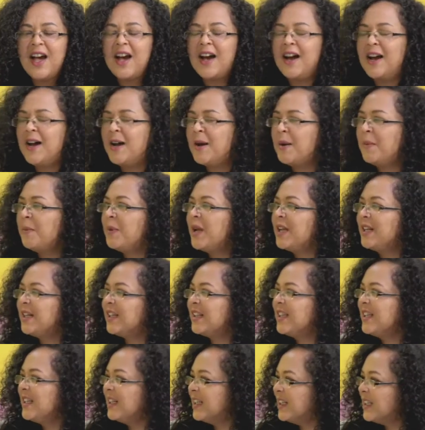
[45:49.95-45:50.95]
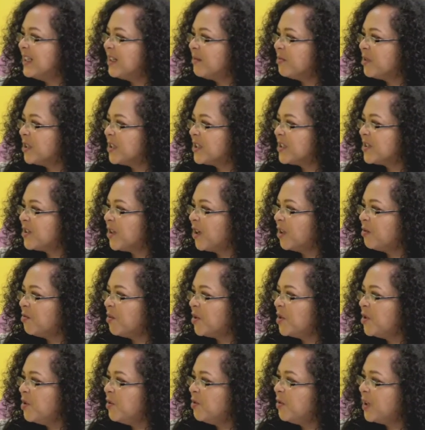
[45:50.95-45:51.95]
And I think, Lynn, I'm going to start
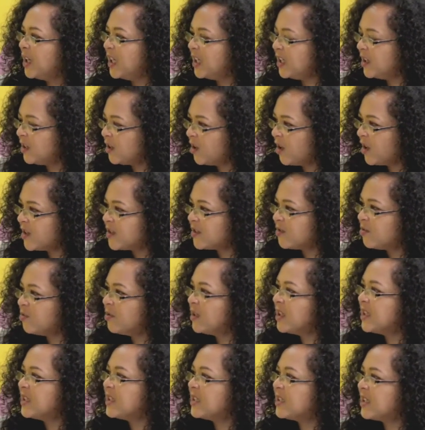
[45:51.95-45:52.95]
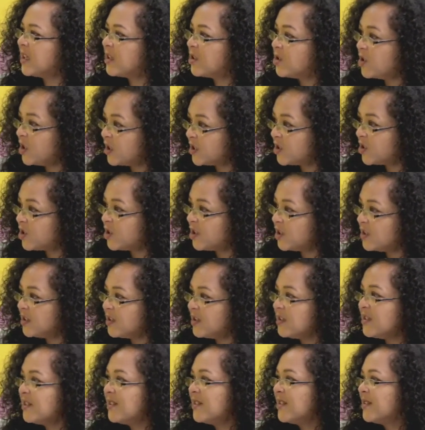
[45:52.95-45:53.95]
with you. Any last words,
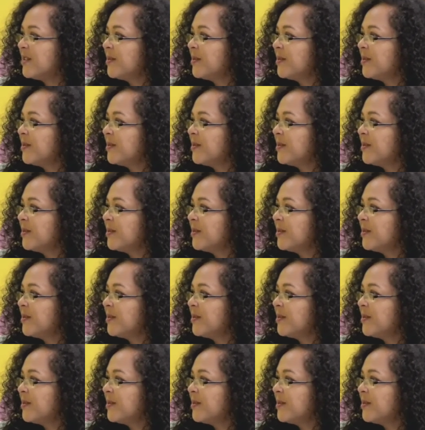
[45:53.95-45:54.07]
suggestions?